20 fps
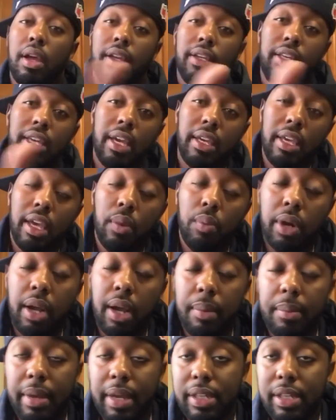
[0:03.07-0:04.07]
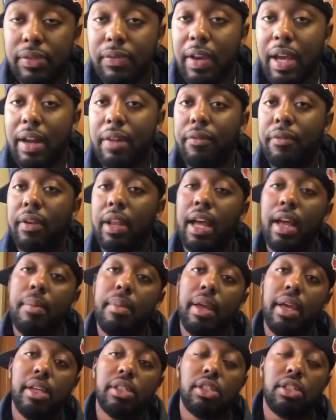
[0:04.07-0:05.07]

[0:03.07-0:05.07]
Yeah, yeah, what up, man? It's Vada Fly, man.